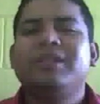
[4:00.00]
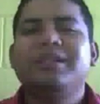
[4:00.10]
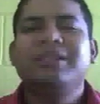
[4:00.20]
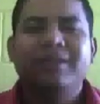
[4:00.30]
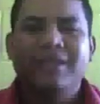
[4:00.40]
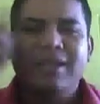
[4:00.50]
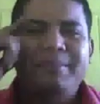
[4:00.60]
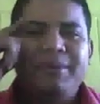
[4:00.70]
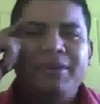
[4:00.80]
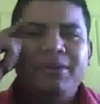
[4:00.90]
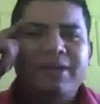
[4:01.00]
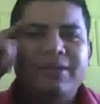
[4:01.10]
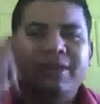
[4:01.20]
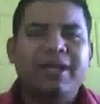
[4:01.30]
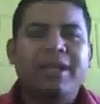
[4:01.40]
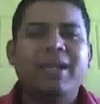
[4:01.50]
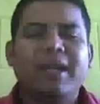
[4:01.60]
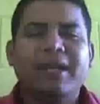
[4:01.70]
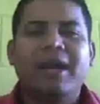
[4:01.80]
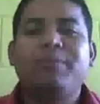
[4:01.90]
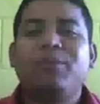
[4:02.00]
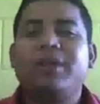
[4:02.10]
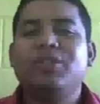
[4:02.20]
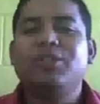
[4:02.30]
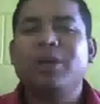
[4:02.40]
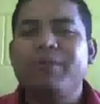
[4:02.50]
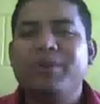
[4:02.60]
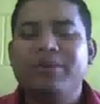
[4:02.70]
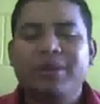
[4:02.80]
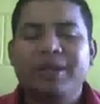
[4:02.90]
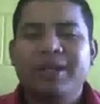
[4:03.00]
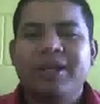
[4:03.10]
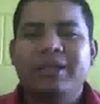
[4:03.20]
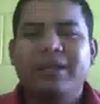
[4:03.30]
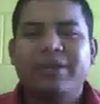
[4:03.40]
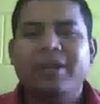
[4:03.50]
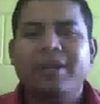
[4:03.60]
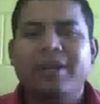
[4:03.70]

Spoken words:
think about your answer, and then I'm going to show you the right answer.